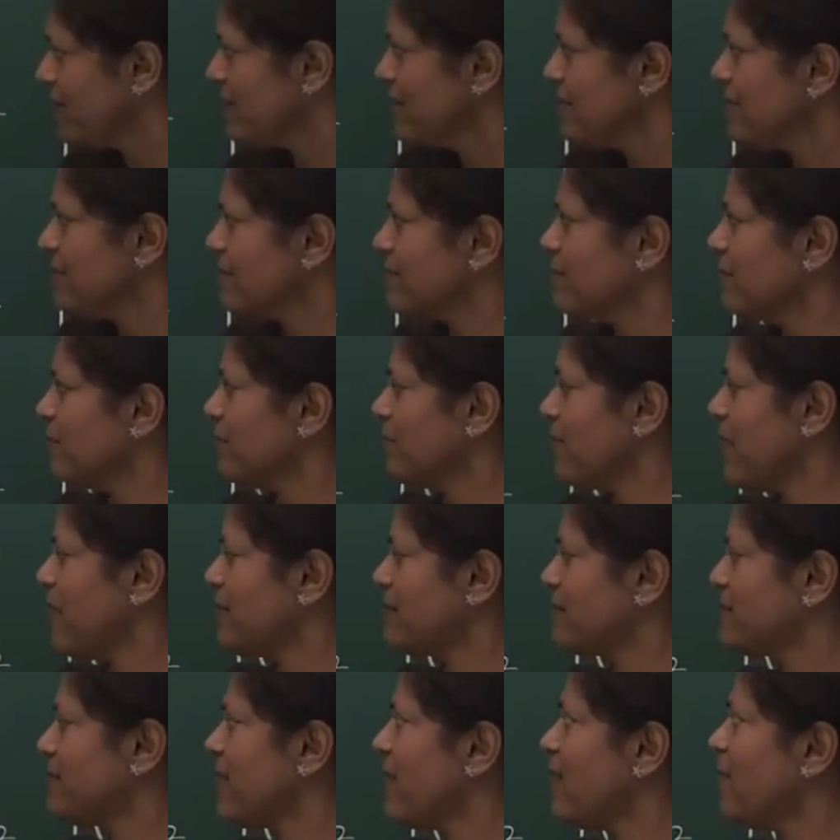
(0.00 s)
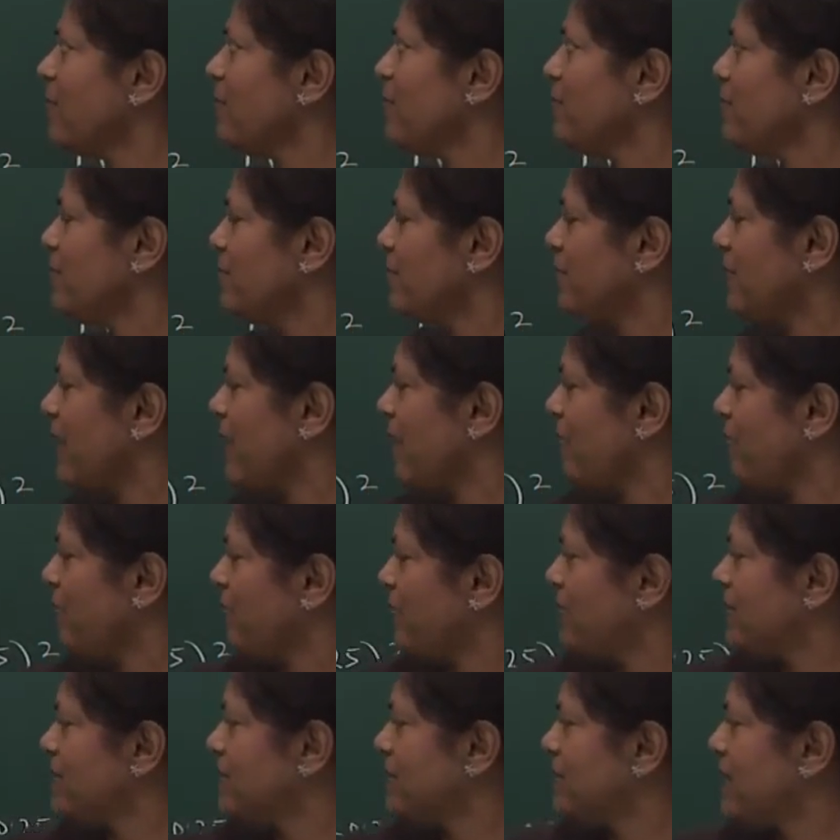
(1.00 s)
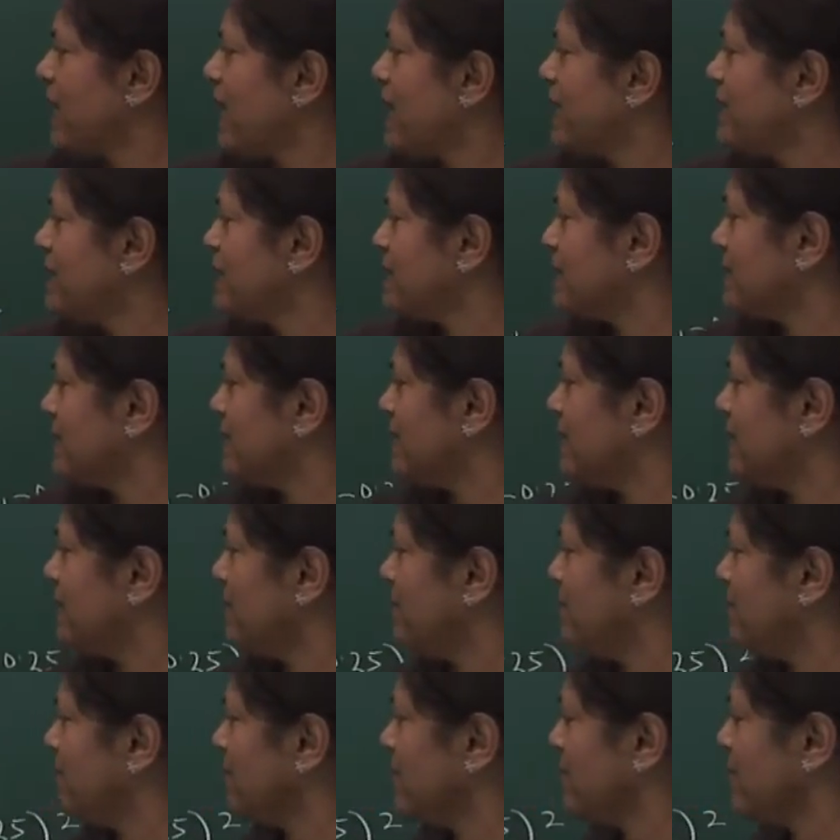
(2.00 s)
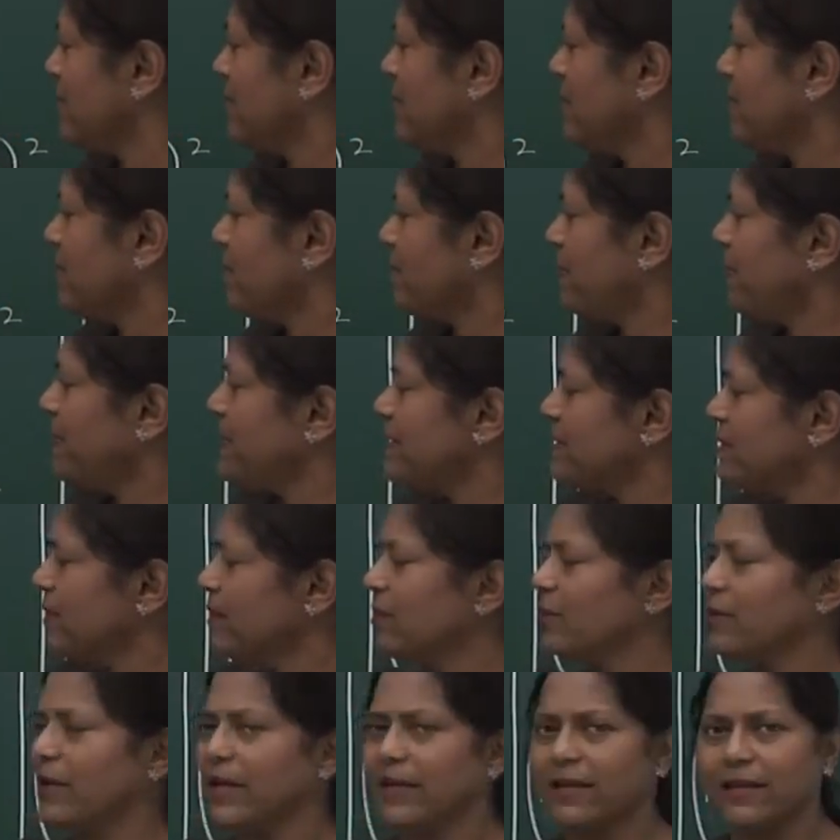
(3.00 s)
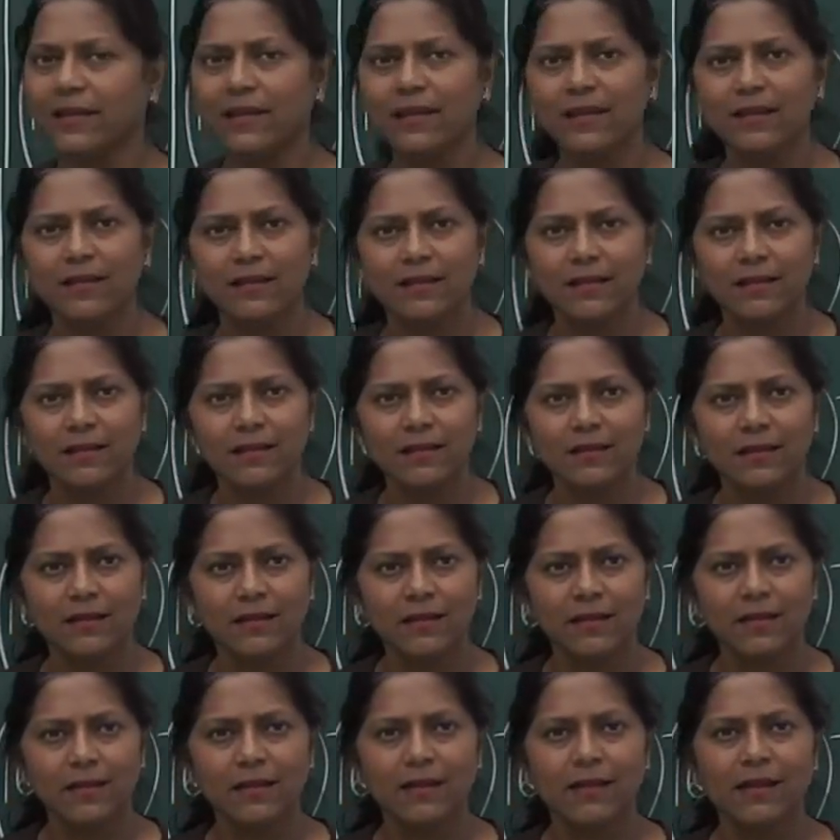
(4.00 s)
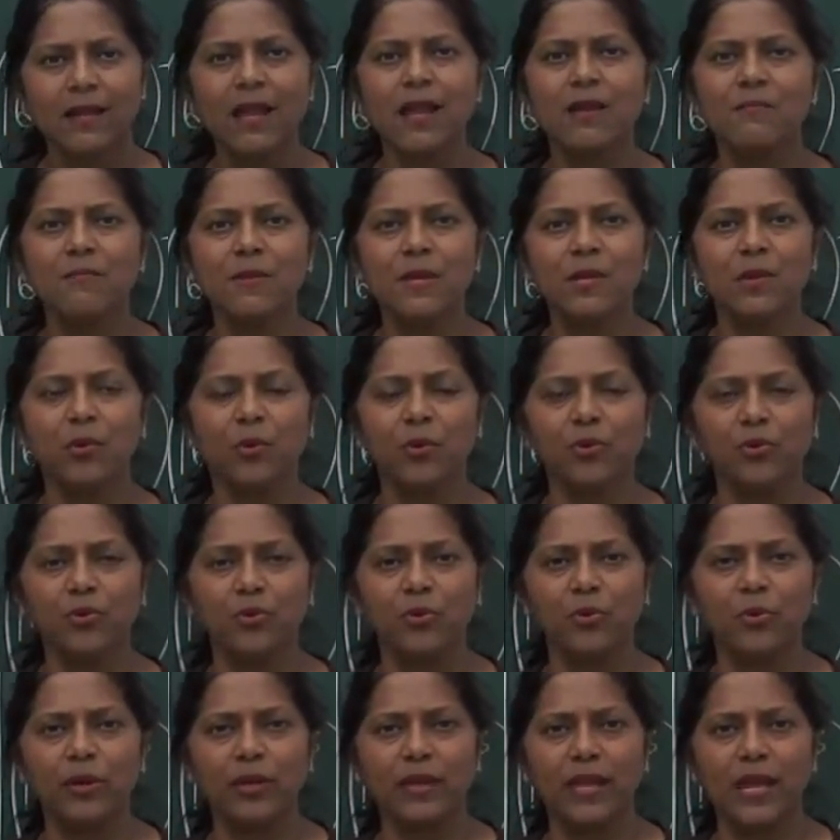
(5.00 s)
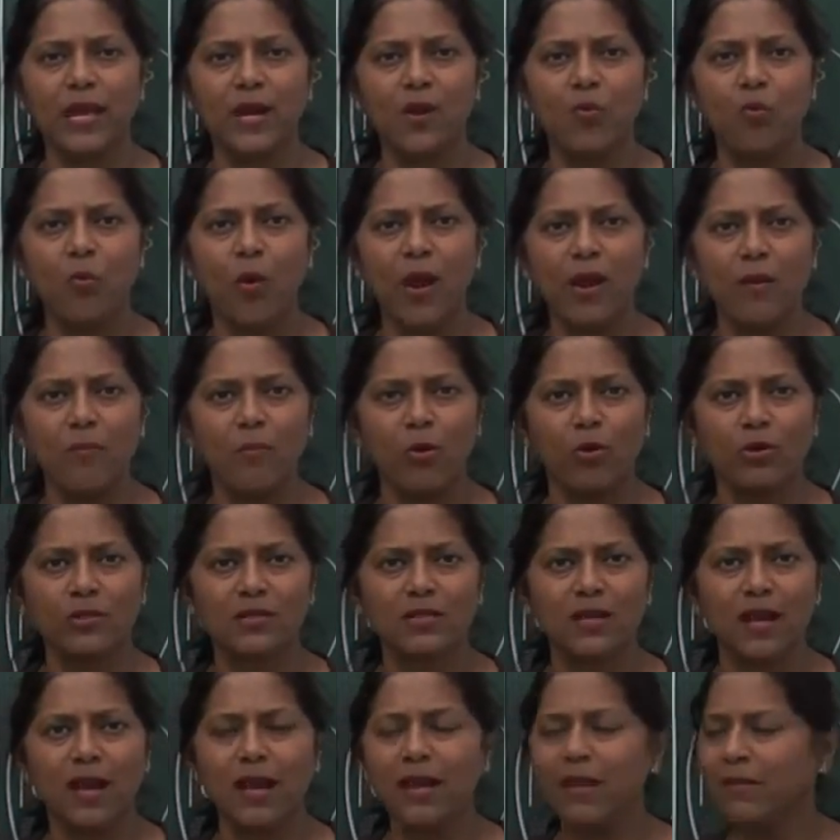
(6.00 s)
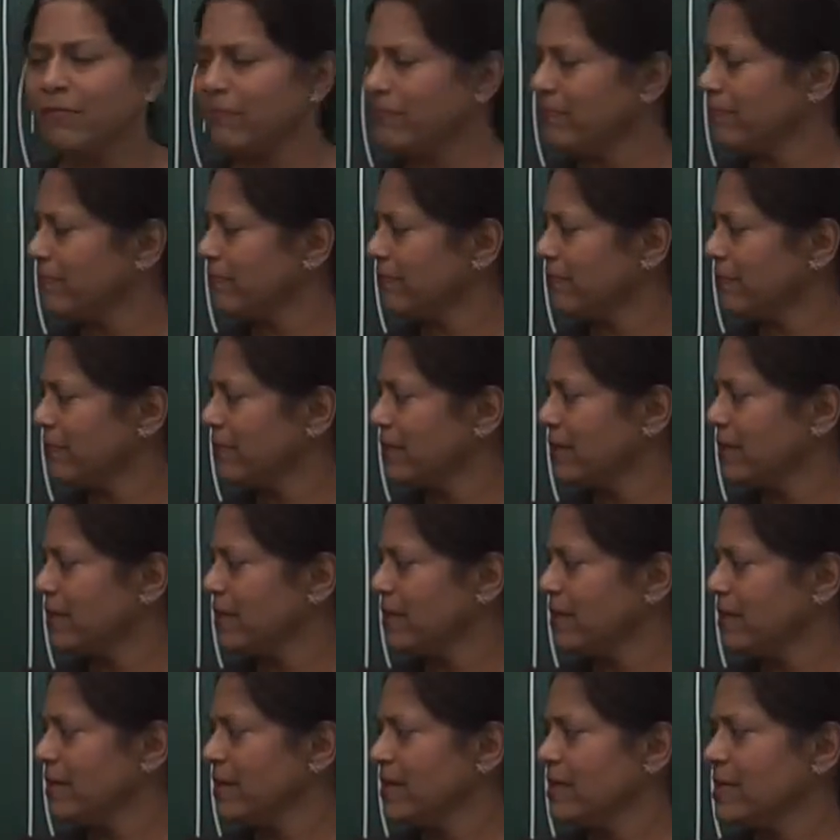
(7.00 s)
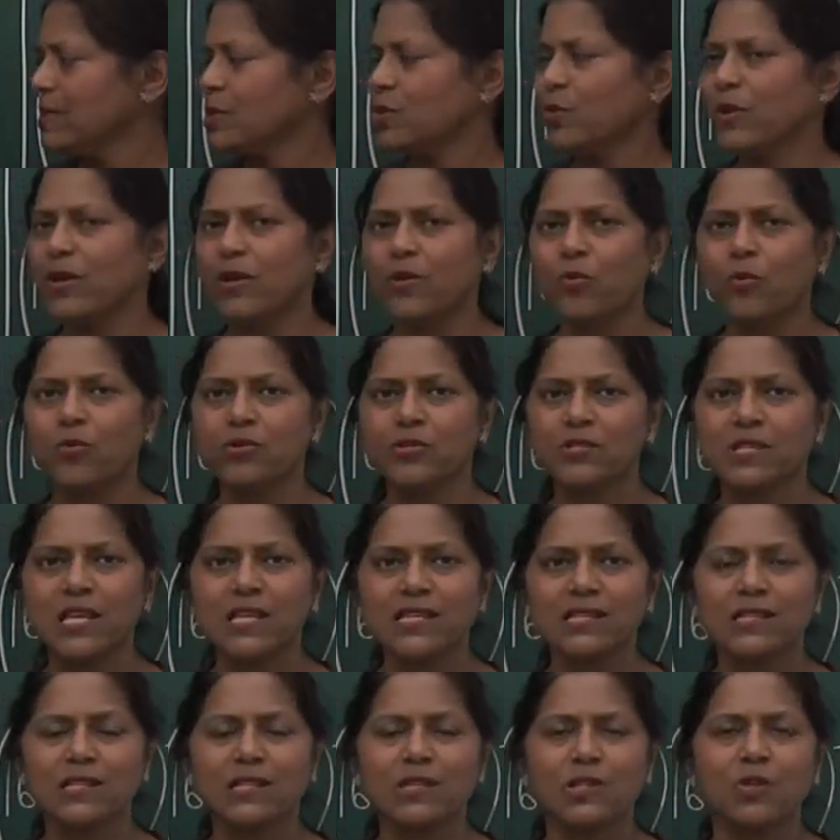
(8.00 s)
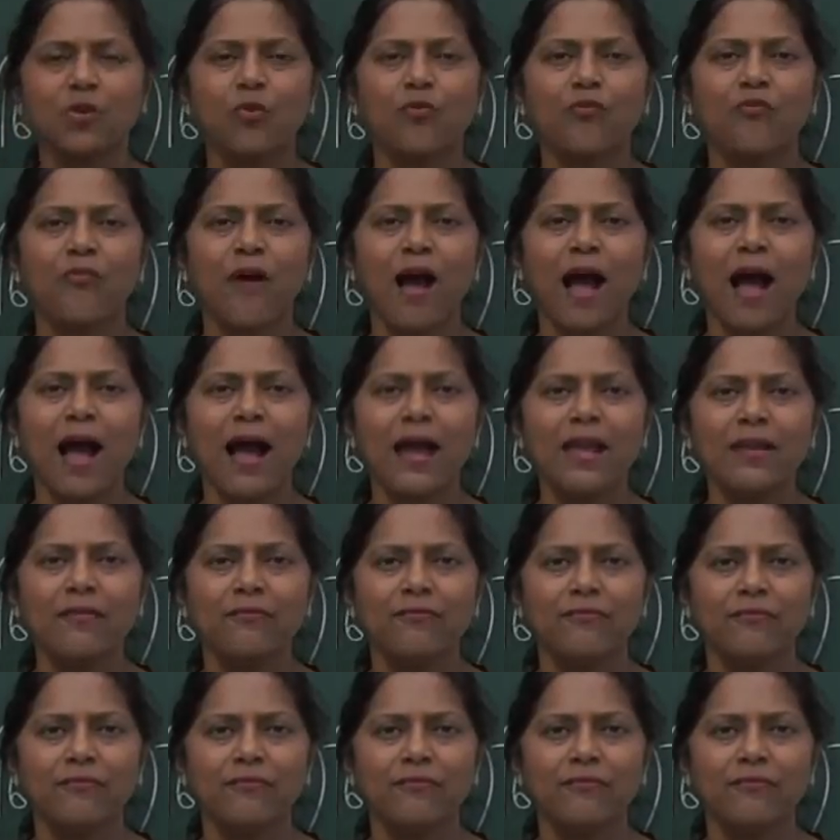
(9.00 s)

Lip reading: So that's how you get this answer. Please look at it. Let me go through again one more time. 625